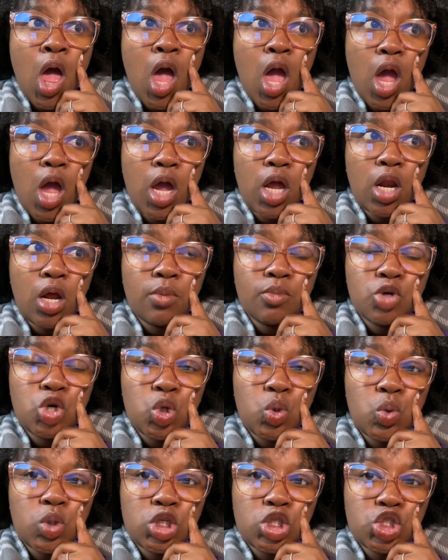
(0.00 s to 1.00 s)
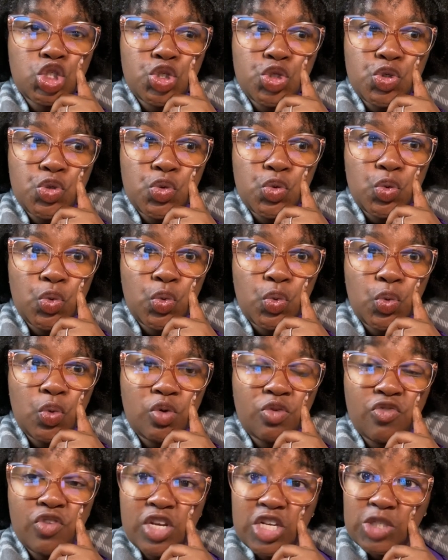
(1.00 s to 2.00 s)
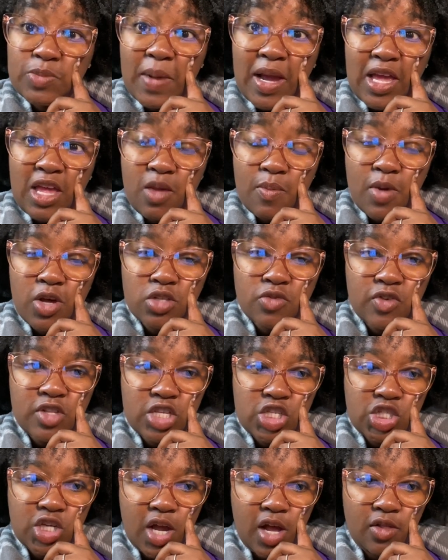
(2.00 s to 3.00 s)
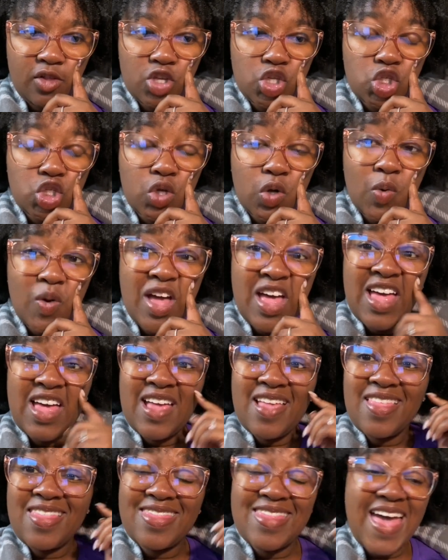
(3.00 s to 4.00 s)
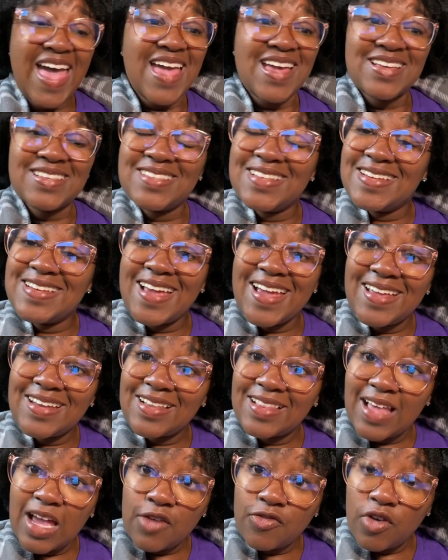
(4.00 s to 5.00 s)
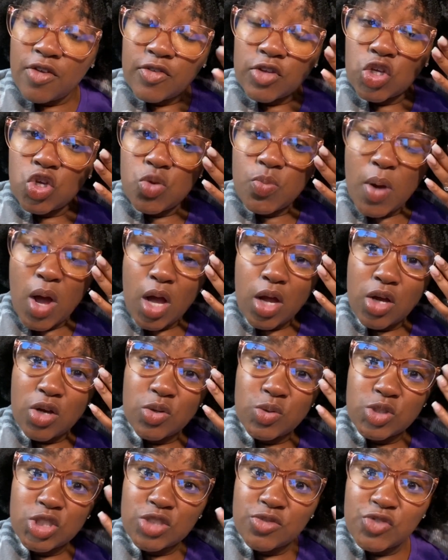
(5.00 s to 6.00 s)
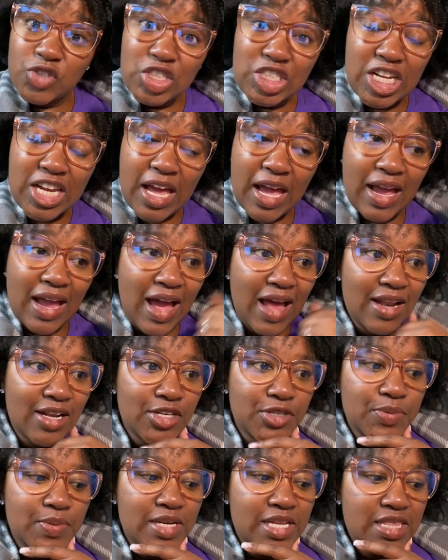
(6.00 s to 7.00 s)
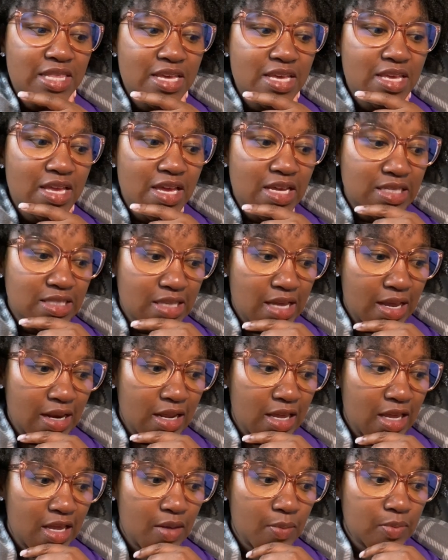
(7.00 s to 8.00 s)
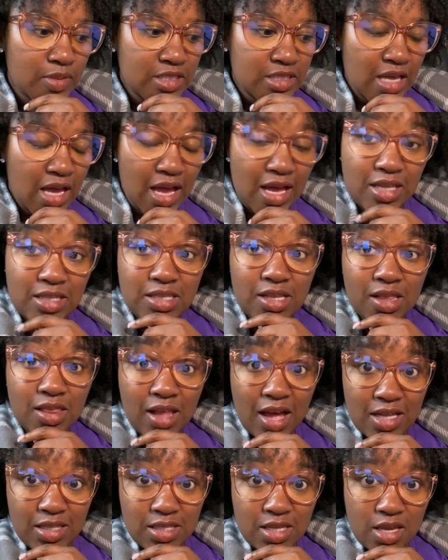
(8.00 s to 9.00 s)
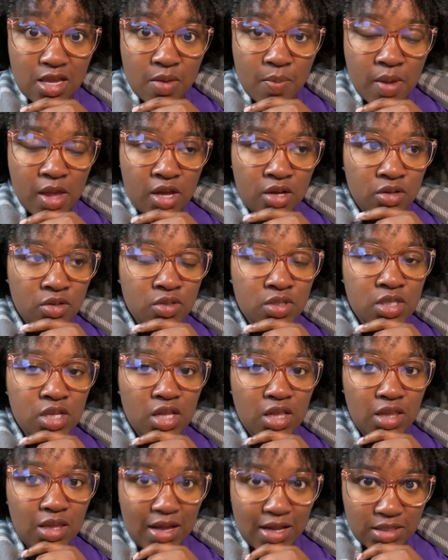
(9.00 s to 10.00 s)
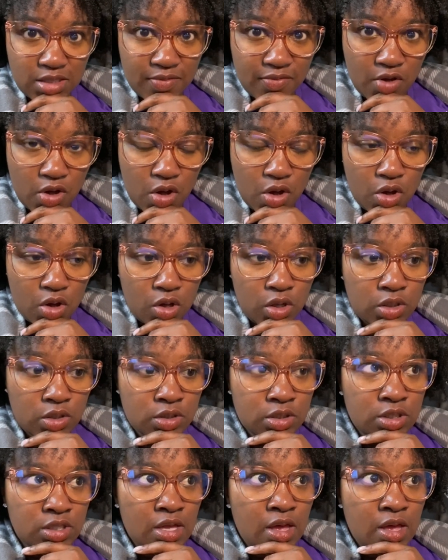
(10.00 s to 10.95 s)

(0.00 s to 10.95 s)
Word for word: and I'm going to finish my emails for the challenge. So that is the day in the life of a coupon coach for today. I didn't do anything exciting besides lots of emails, lots of calls,